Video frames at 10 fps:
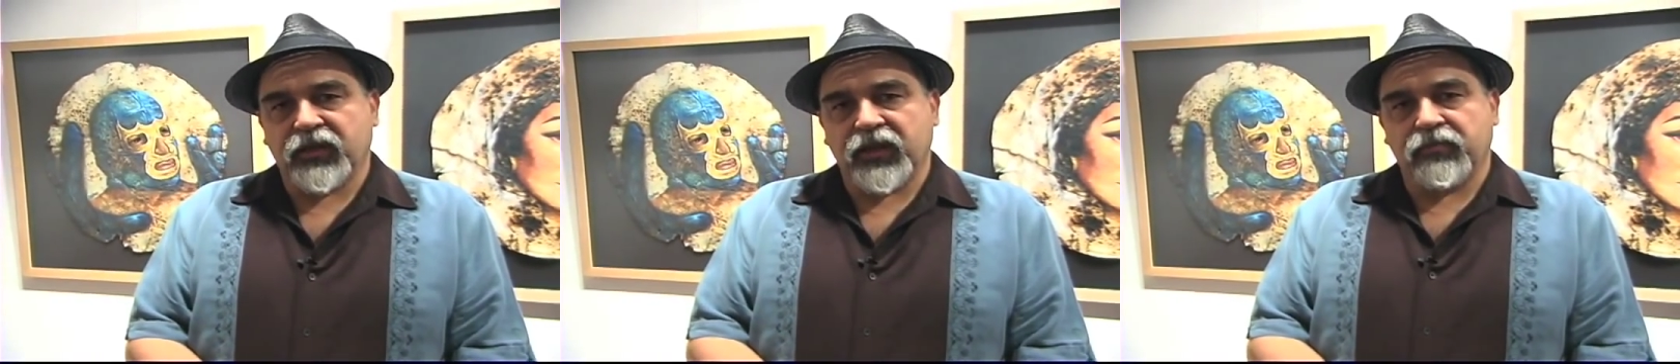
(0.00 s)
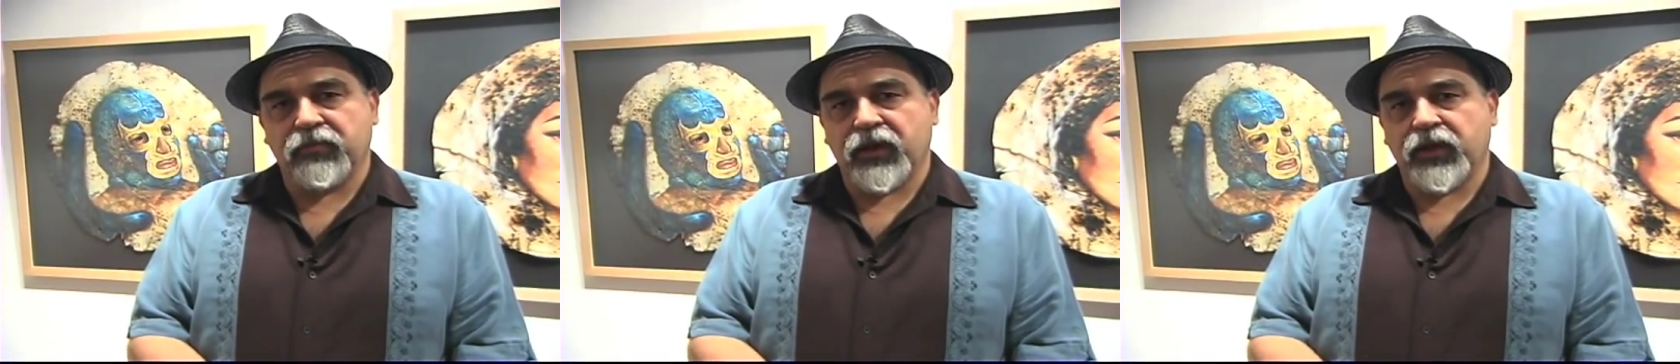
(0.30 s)

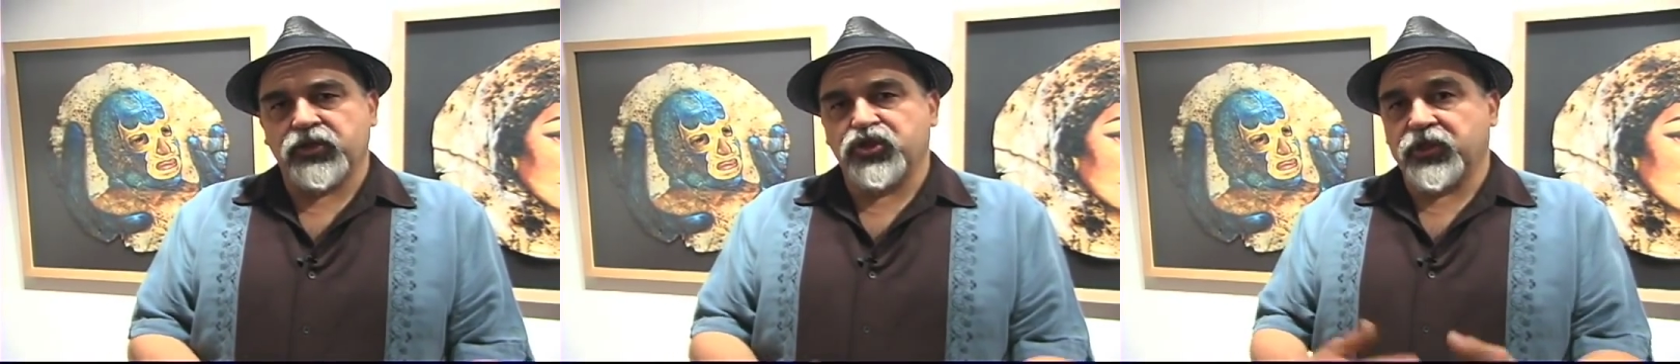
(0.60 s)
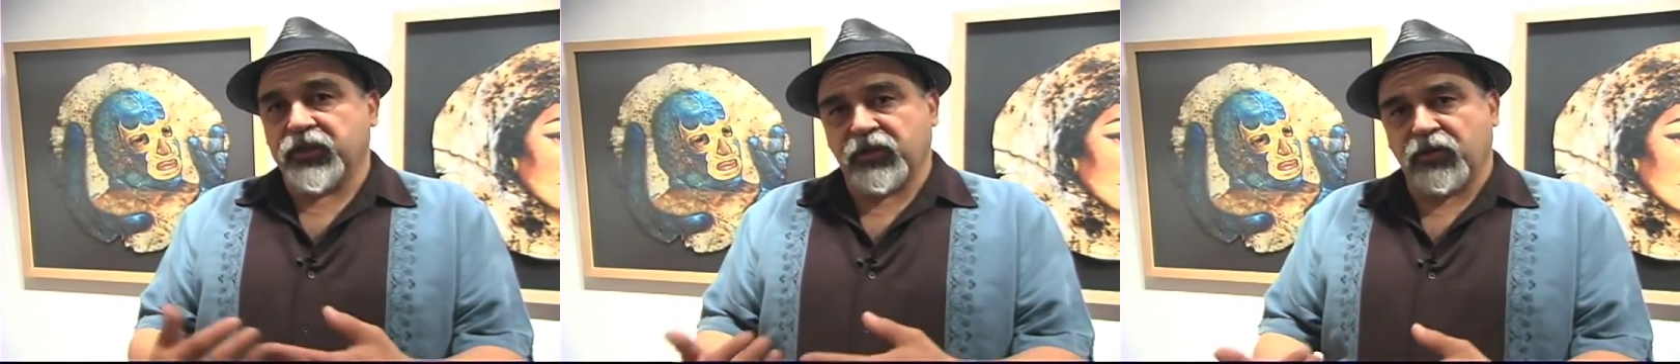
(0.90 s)
like my
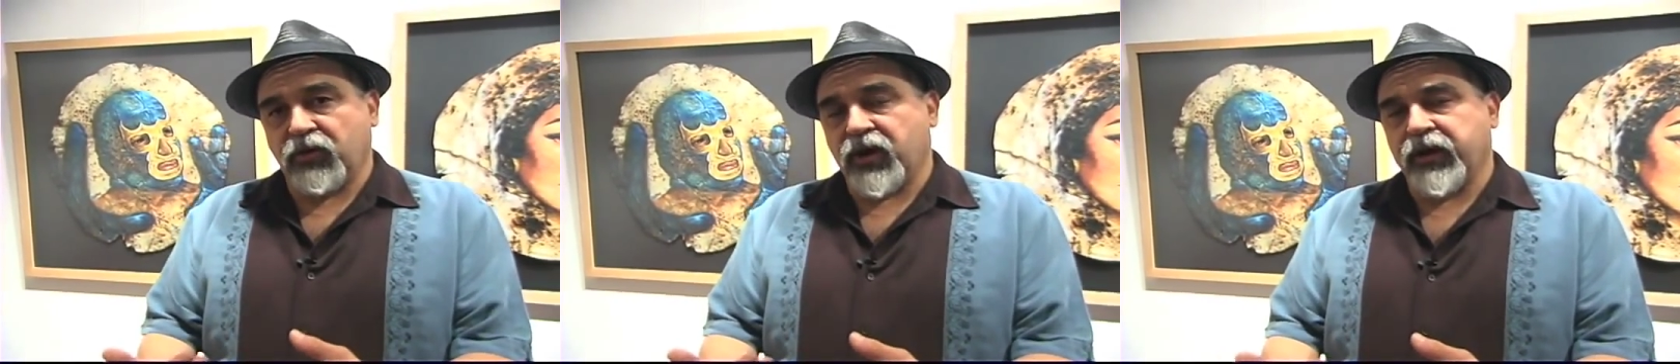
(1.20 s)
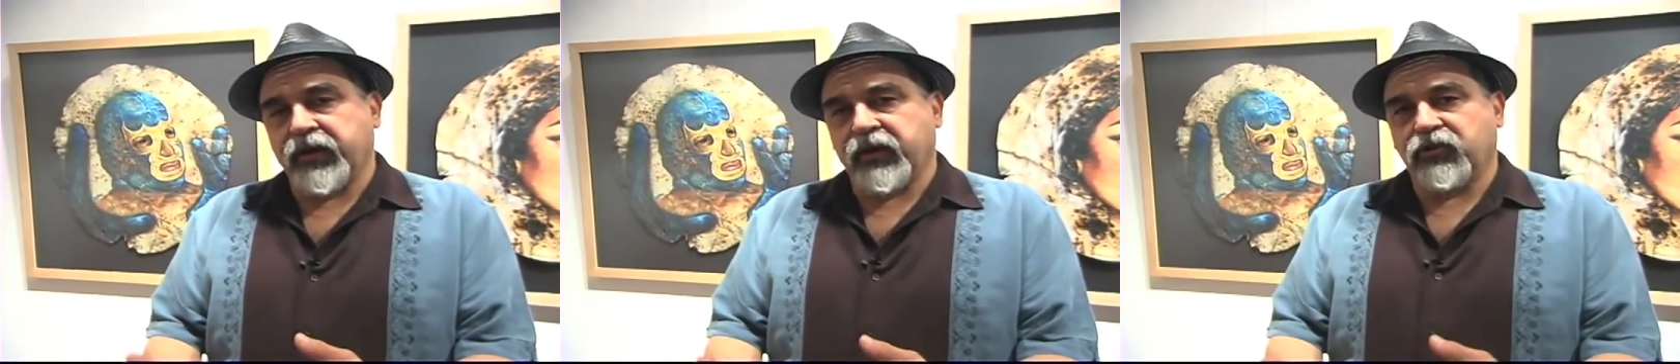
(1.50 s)
chile con
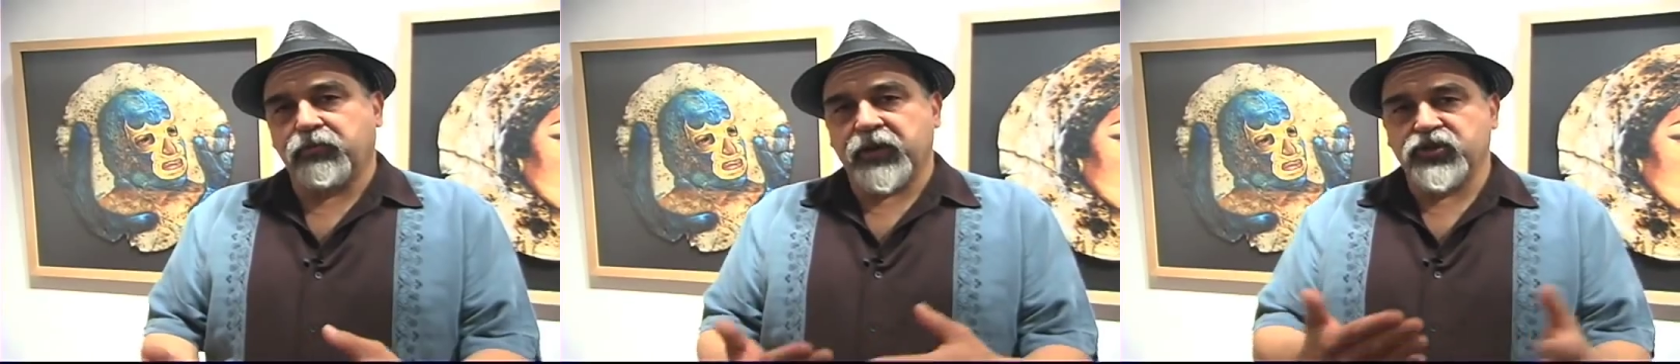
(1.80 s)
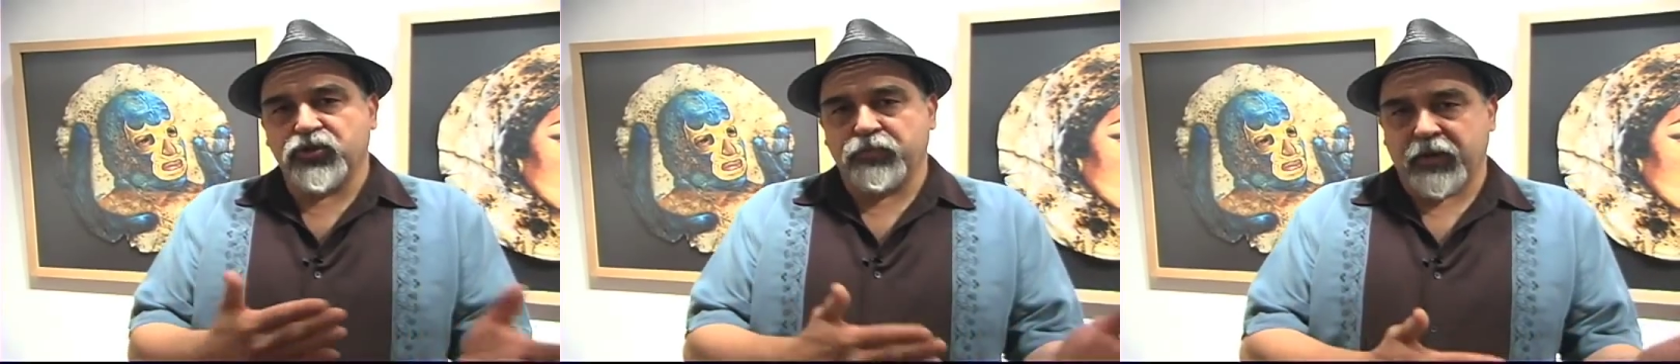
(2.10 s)
carne or my
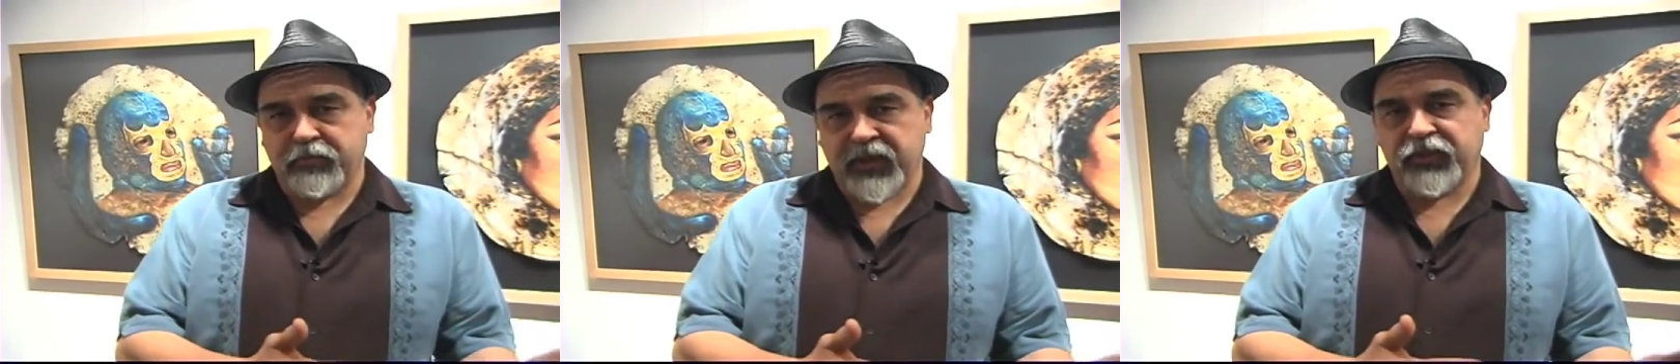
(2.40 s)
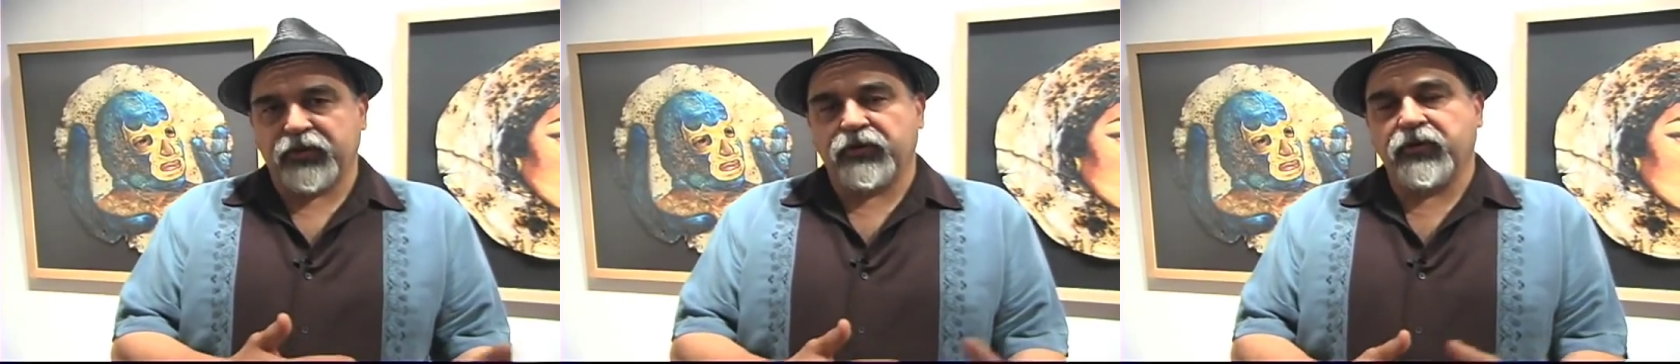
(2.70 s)
chupa
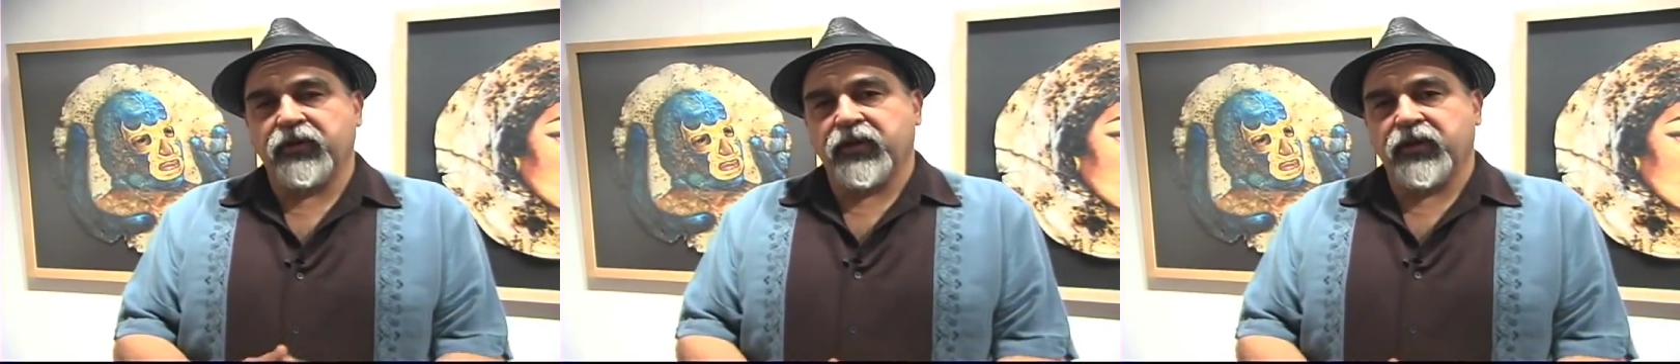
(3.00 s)
petro,